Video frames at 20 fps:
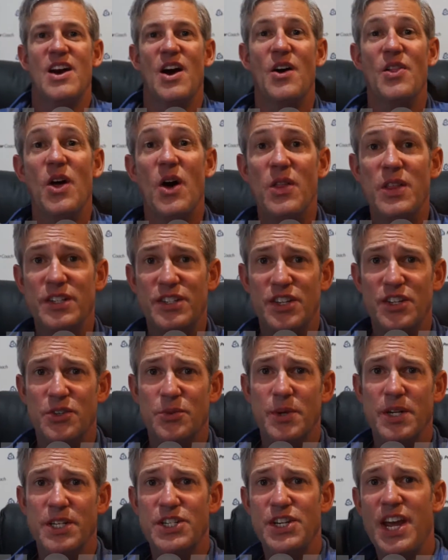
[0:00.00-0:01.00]
Hello, this
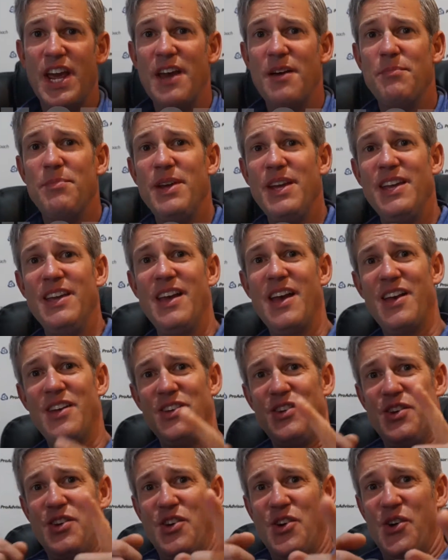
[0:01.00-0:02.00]
is Rich Campe,
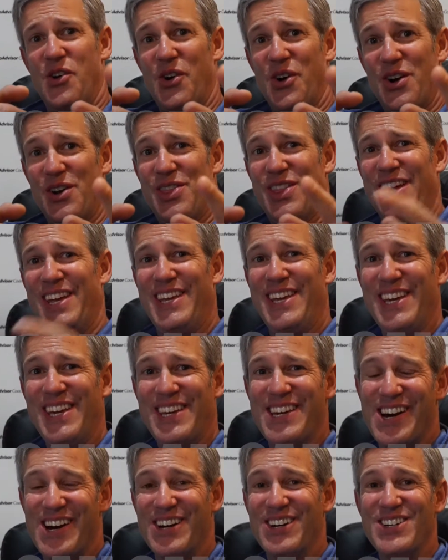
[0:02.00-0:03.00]
your
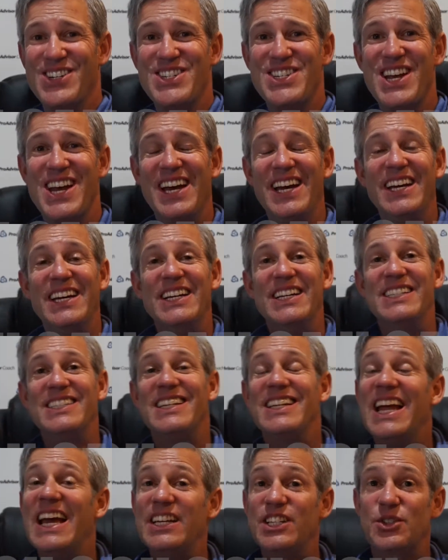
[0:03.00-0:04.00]
thinking coach.
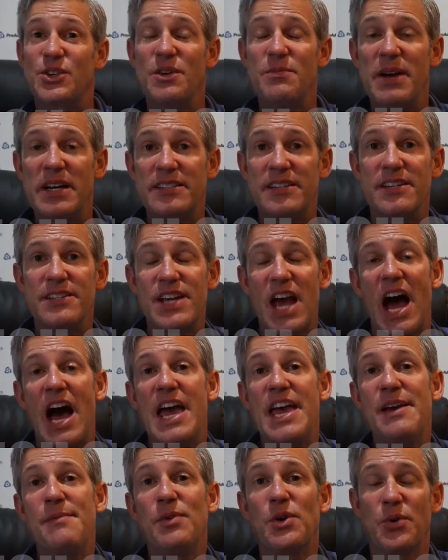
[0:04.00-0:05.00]
Today's great message,
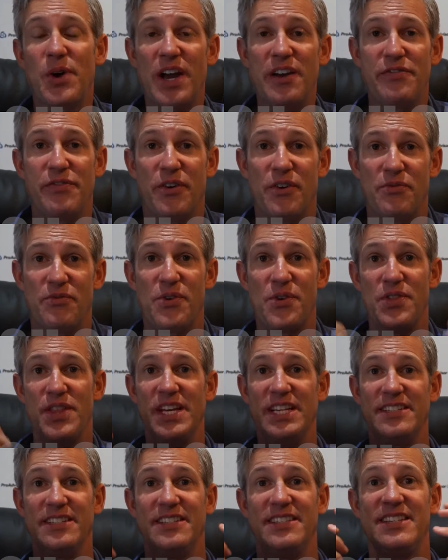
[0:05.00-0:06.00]
I am grateful for
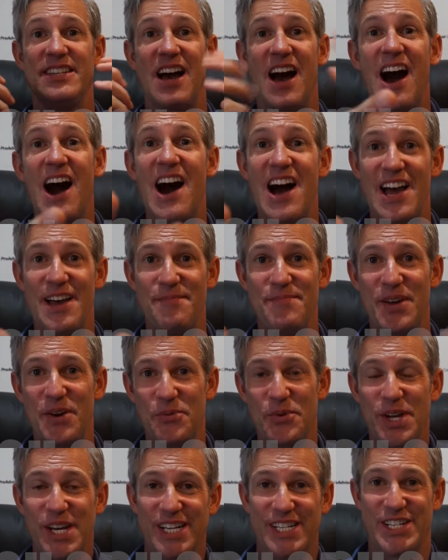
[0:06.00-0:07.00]
this time
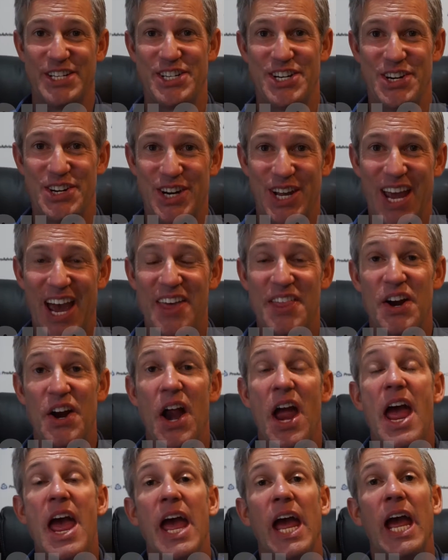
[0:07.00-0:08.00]
that we get to share
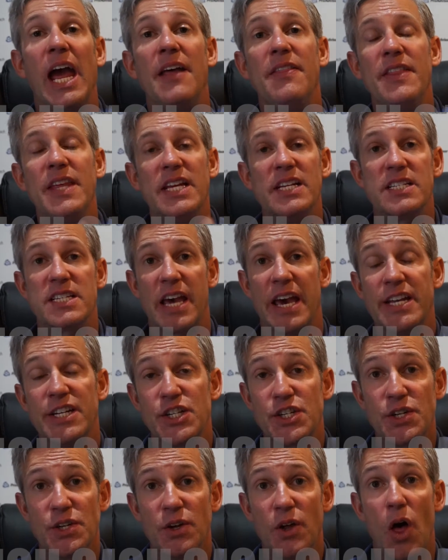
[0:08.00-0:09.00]
together, and the
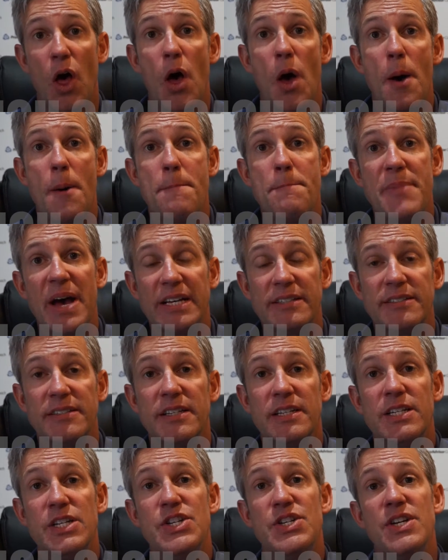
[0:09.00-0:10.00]
intentional
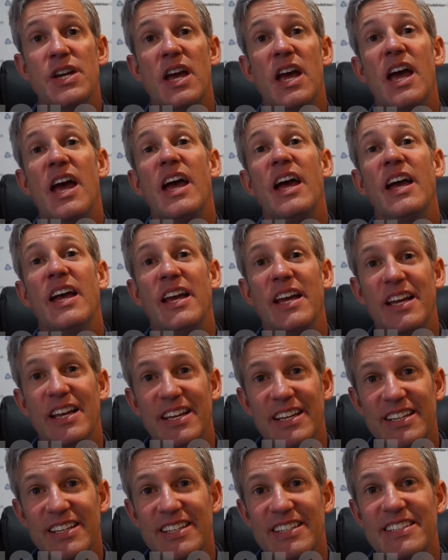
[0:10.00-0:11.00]
message
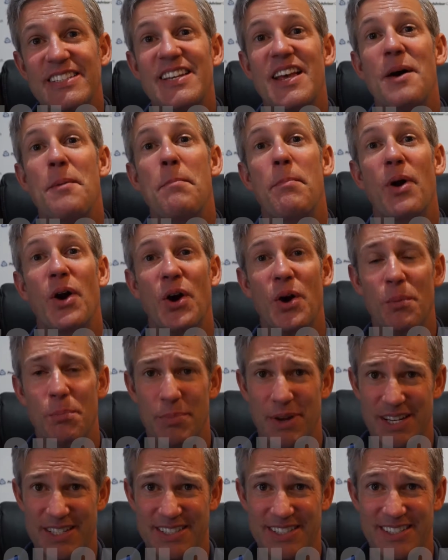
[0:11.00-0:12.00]
is
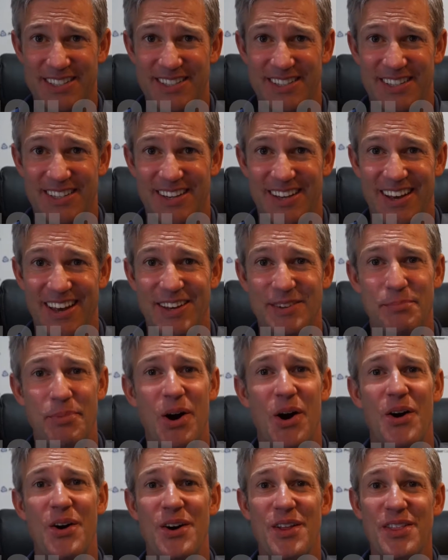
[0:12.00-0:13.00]
purpose.
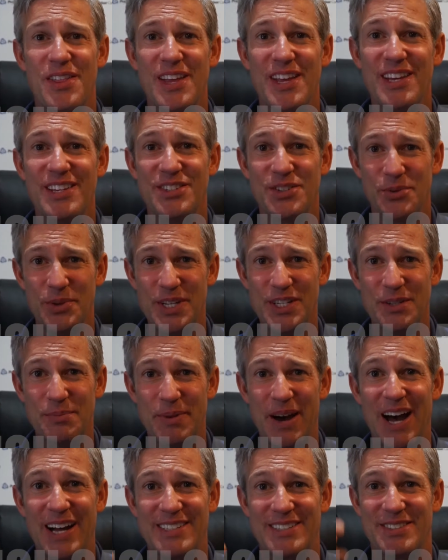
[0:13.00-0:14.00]
Part of the sweet
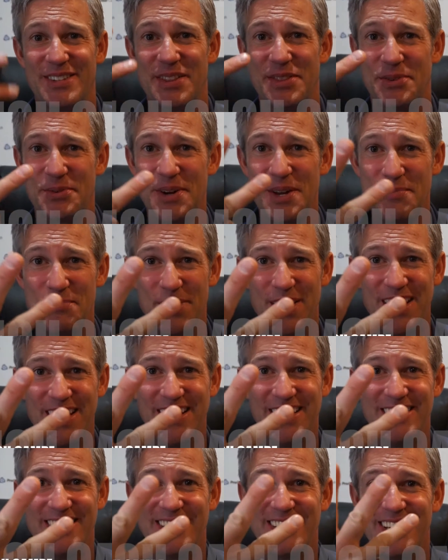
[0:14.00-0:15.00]
spots, the 3
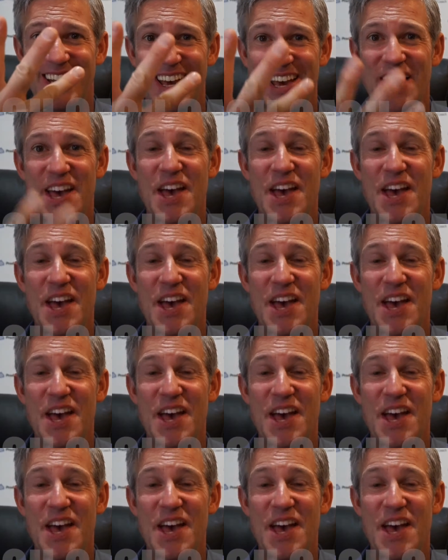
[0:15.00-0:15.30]
P's.